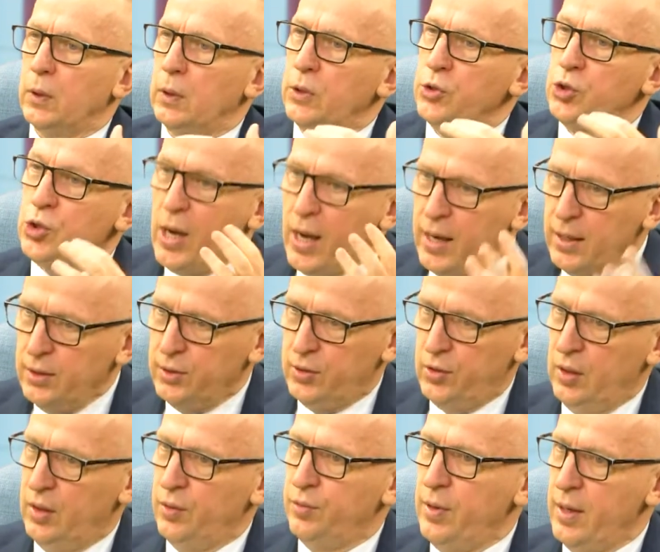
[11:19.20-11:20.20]

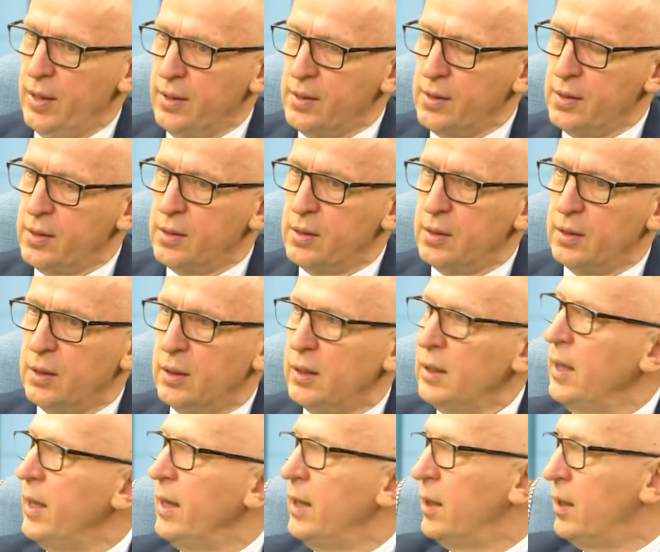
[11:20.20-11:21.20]
charity events,
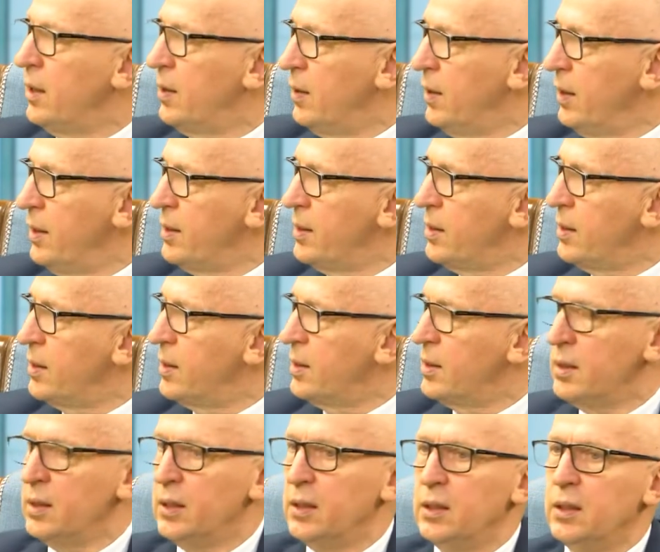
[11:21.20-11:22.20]
like this